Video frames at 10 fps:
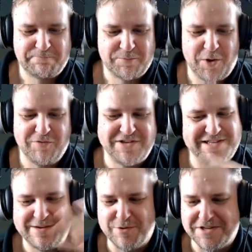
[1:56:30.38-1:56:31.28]

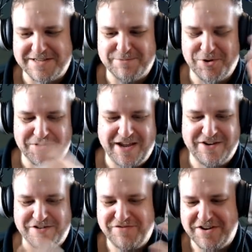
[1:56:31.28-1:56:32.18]
Obviously, he weren't in mortal
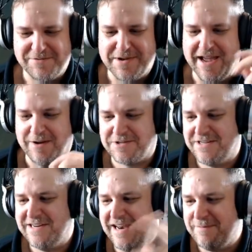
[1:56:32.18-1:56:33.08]
danger. He fished me out. He
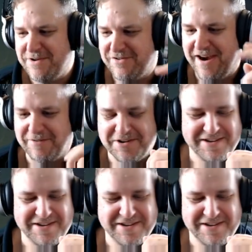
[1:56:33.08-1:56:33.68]
didn't let me drown.